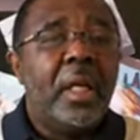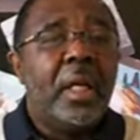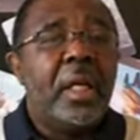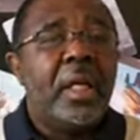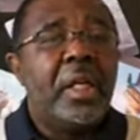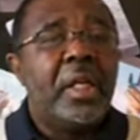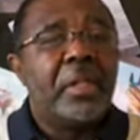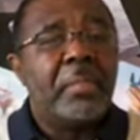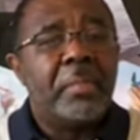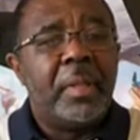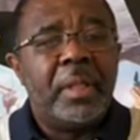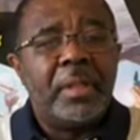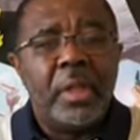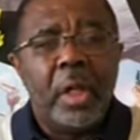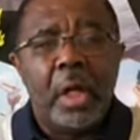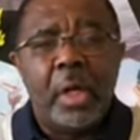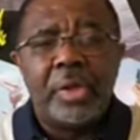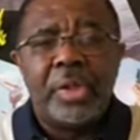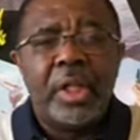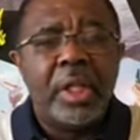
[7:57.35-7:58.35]
It is
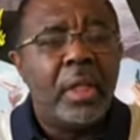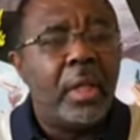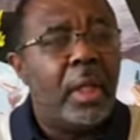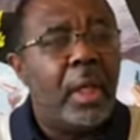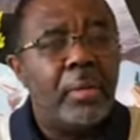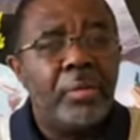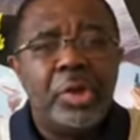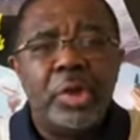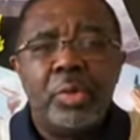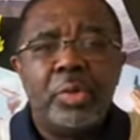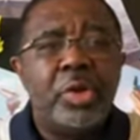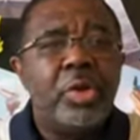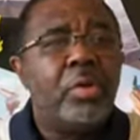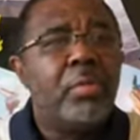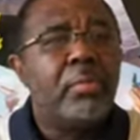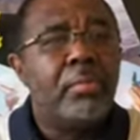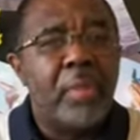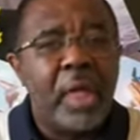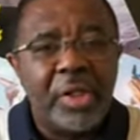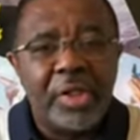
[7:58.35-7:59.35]
because he loves you too
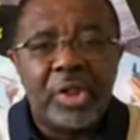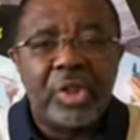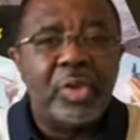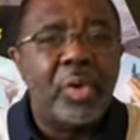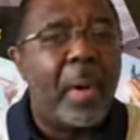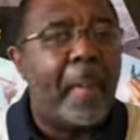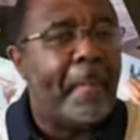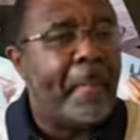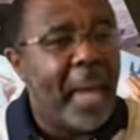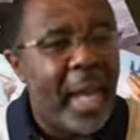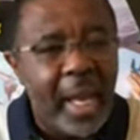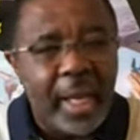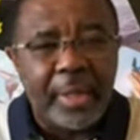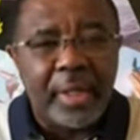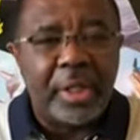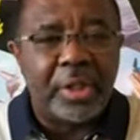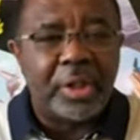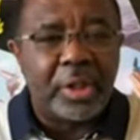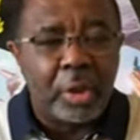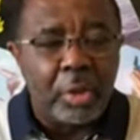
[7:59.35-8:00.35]
much to abandon